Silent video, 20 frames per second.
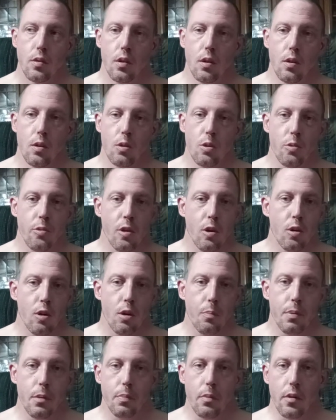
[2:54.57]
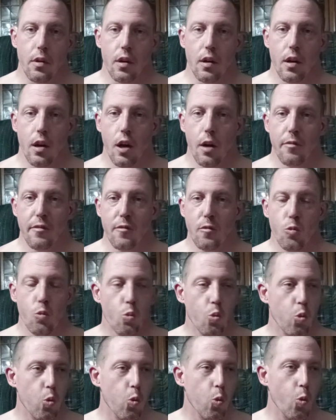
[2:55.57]
you know, there are people that have
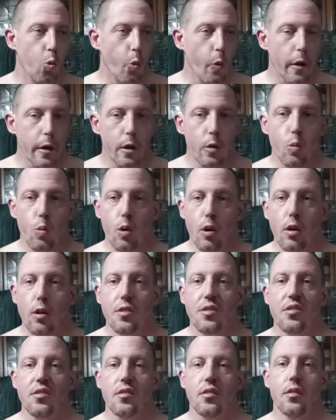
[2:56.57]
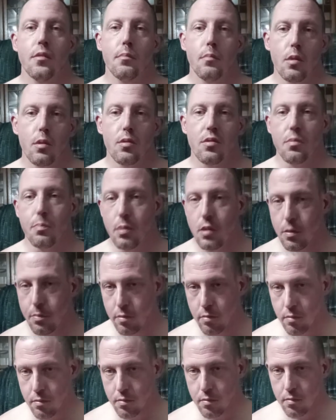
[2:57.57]
way worse than most people.
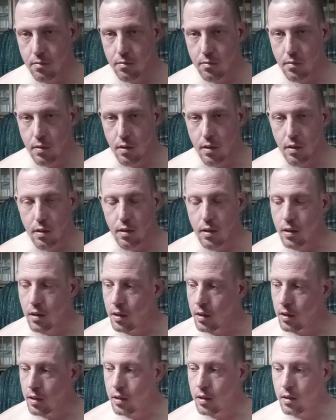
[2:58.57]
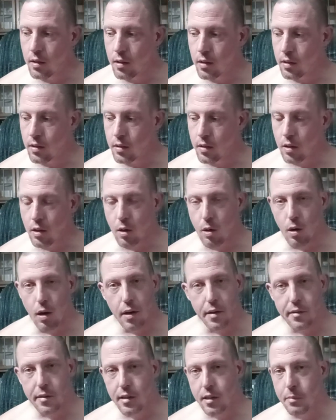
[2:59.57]
And, you know,
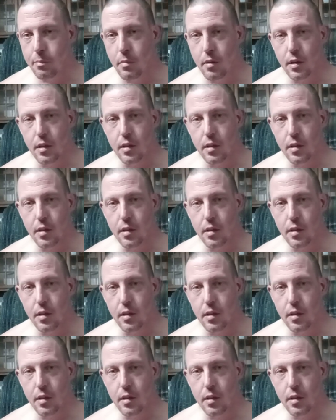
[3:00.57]
I think